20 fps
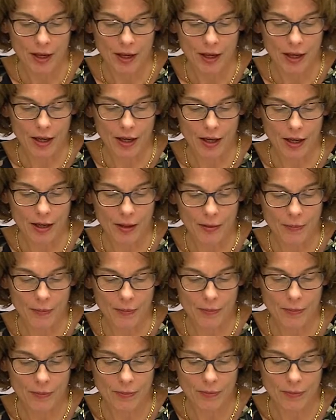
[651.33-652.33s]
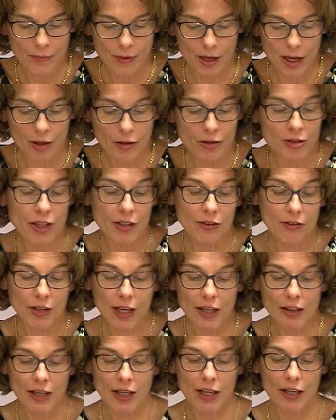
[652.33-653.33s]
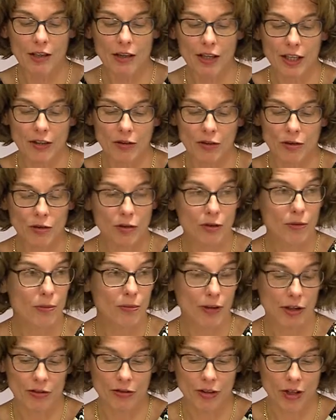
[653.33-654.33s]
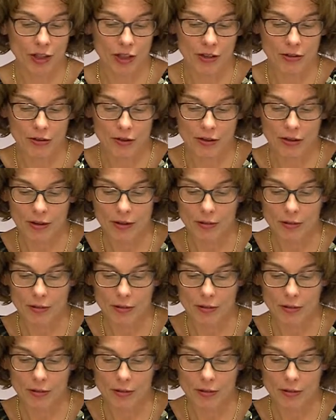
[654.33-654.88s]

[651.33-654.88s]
I usually say that I got it through my studies,